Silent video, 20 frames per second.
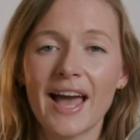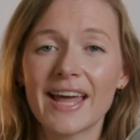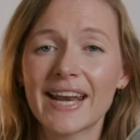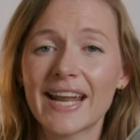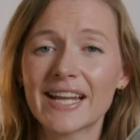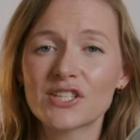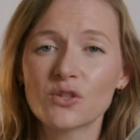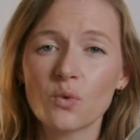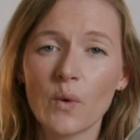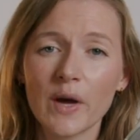And
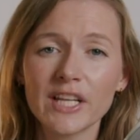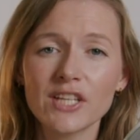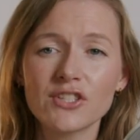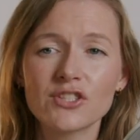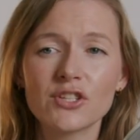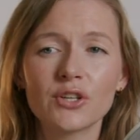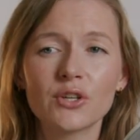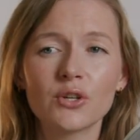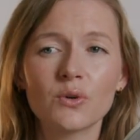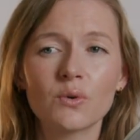at
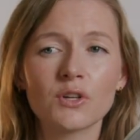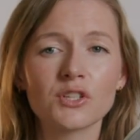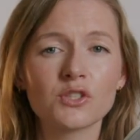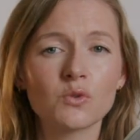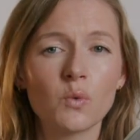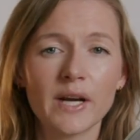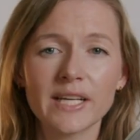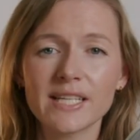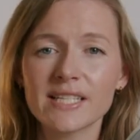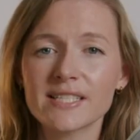22 or
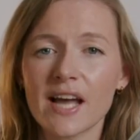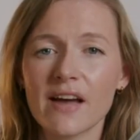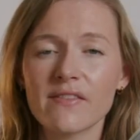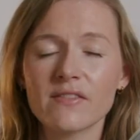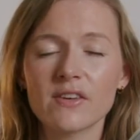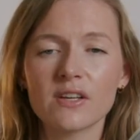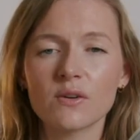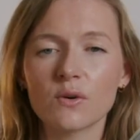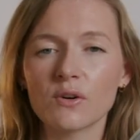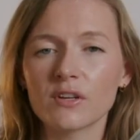
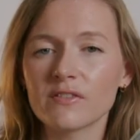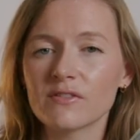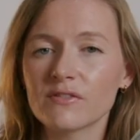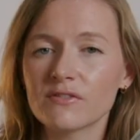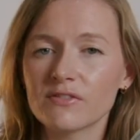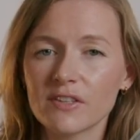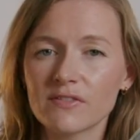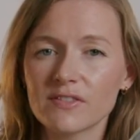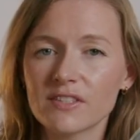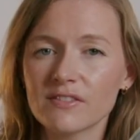27 or even
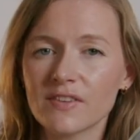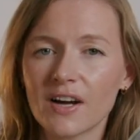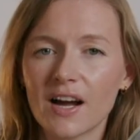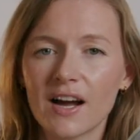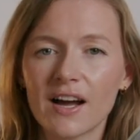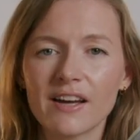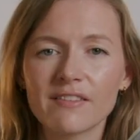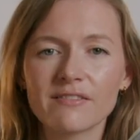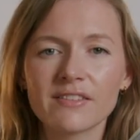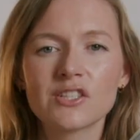
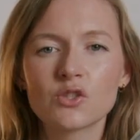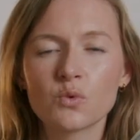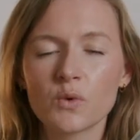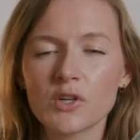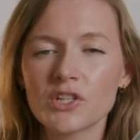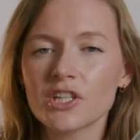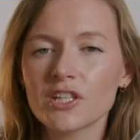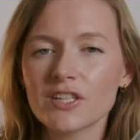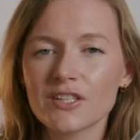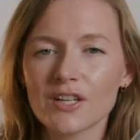55,
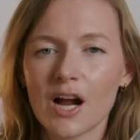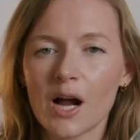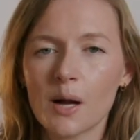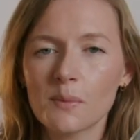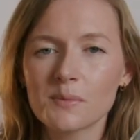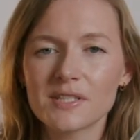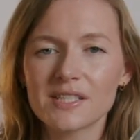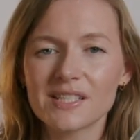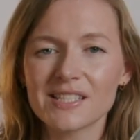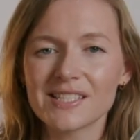switching
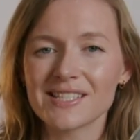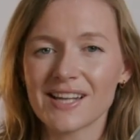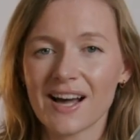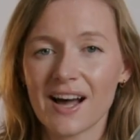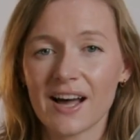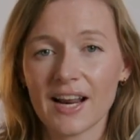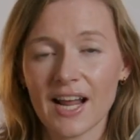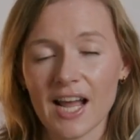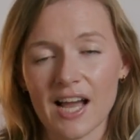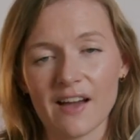jobs does
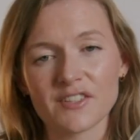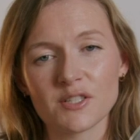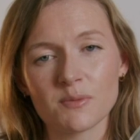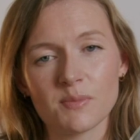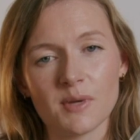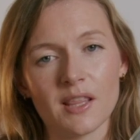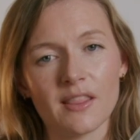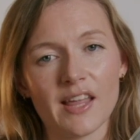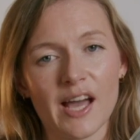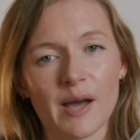not have to
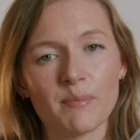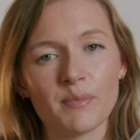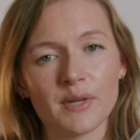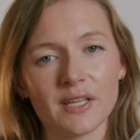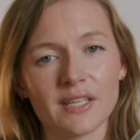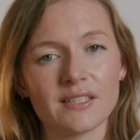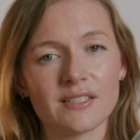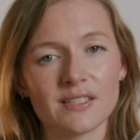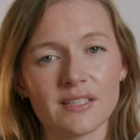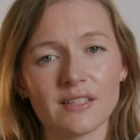be that
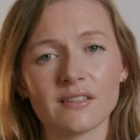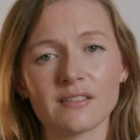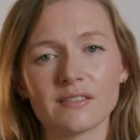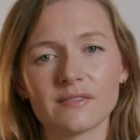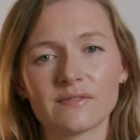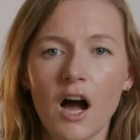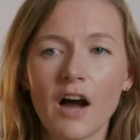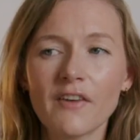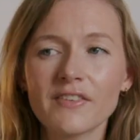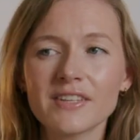big a deal.
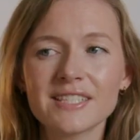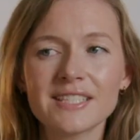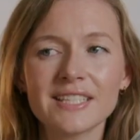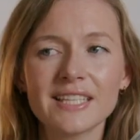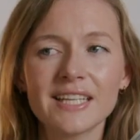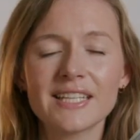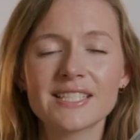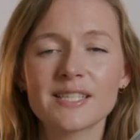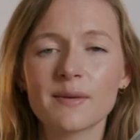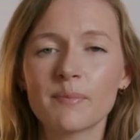
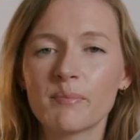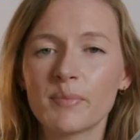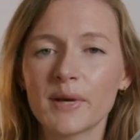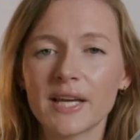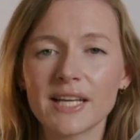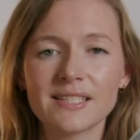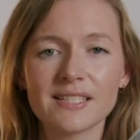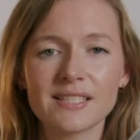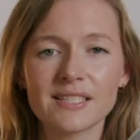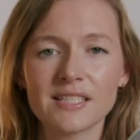Obviously, it's a
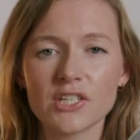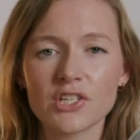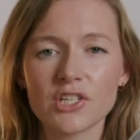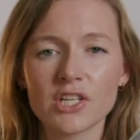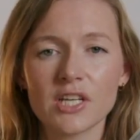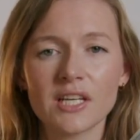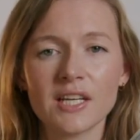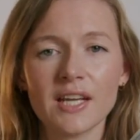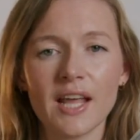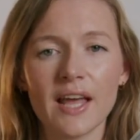big
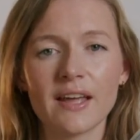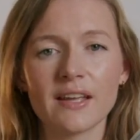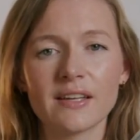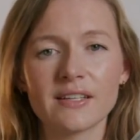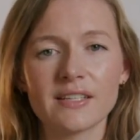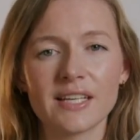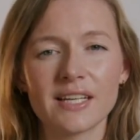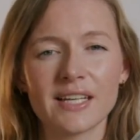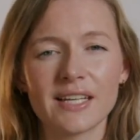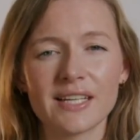decision
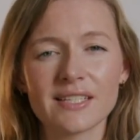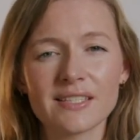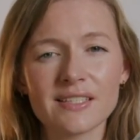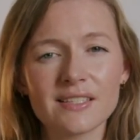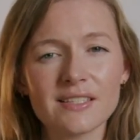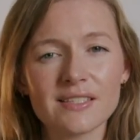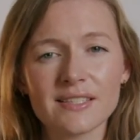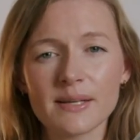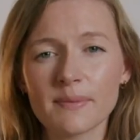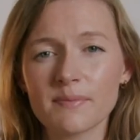and it
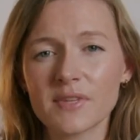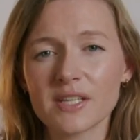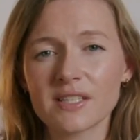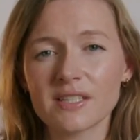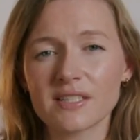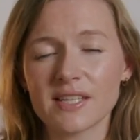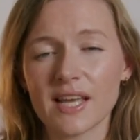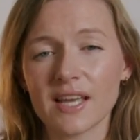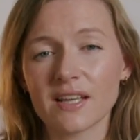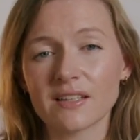isn't something
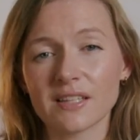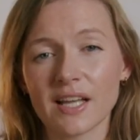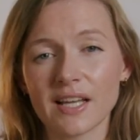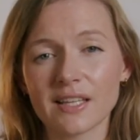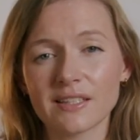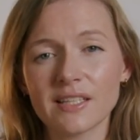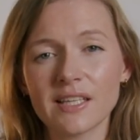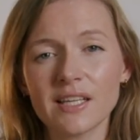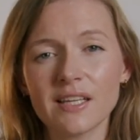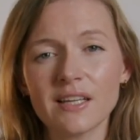to take
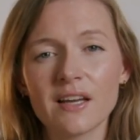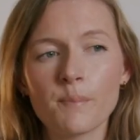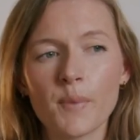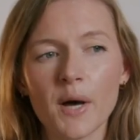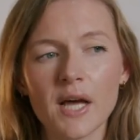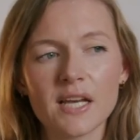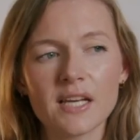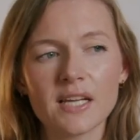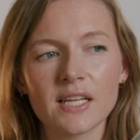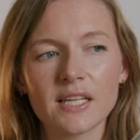lightly,
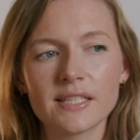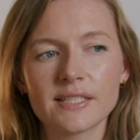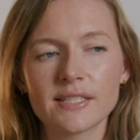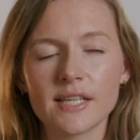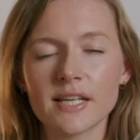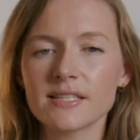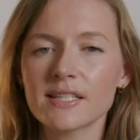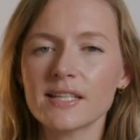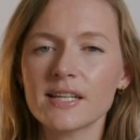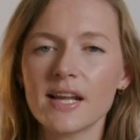but it
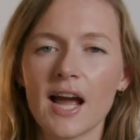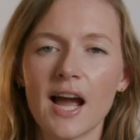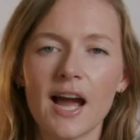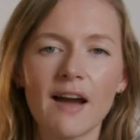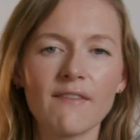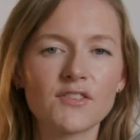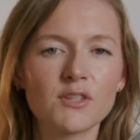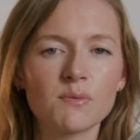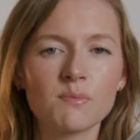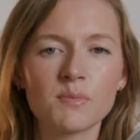doesn't
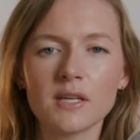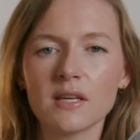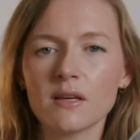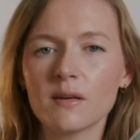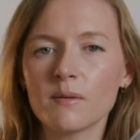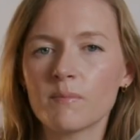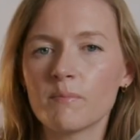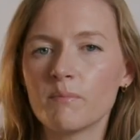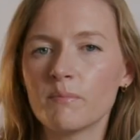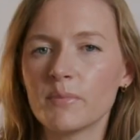have to
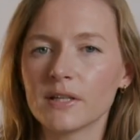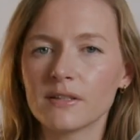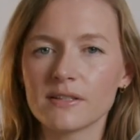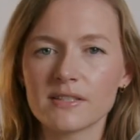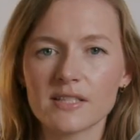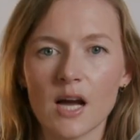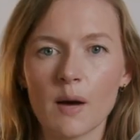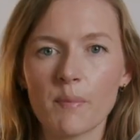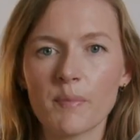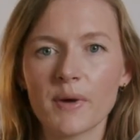be
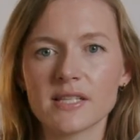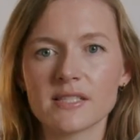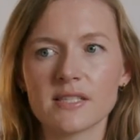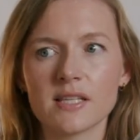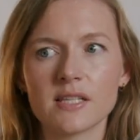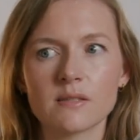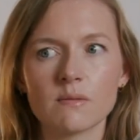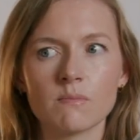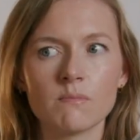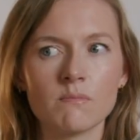built up as
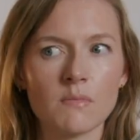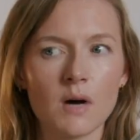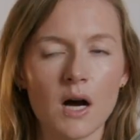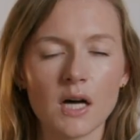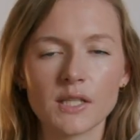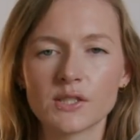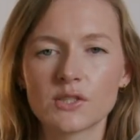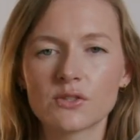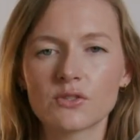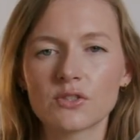this
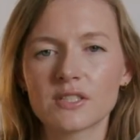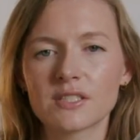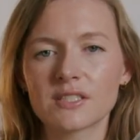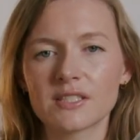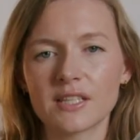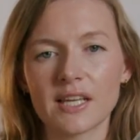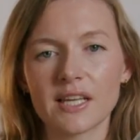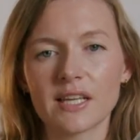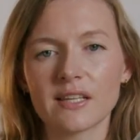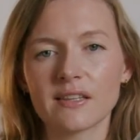monstrous
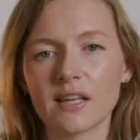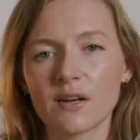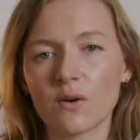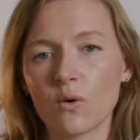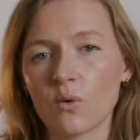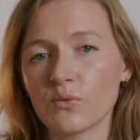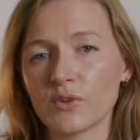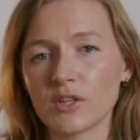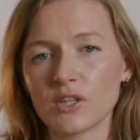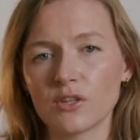thing that
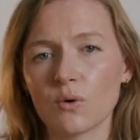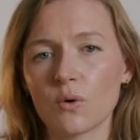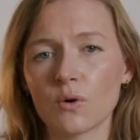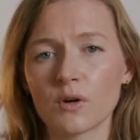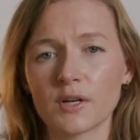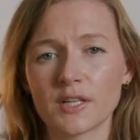only you're